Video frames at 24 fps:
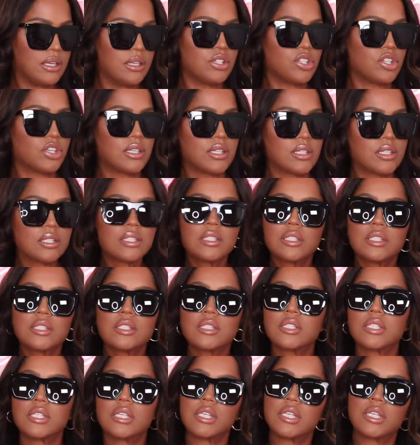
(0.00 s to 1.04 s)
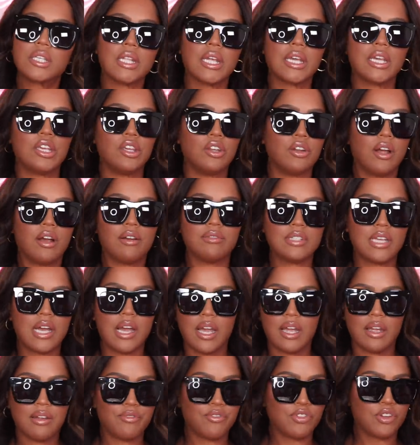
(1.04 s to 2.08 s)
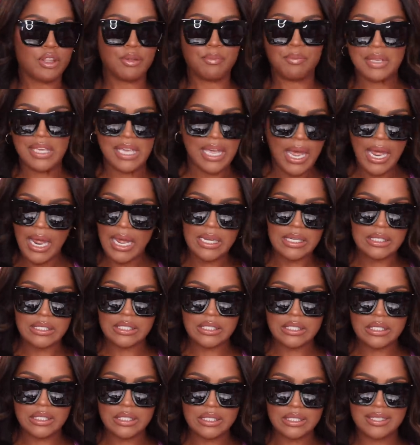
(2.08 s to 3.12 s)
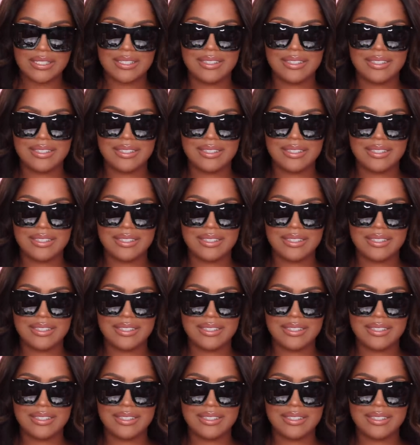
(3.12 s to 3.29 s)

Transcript: and just like you don't have time for the BS.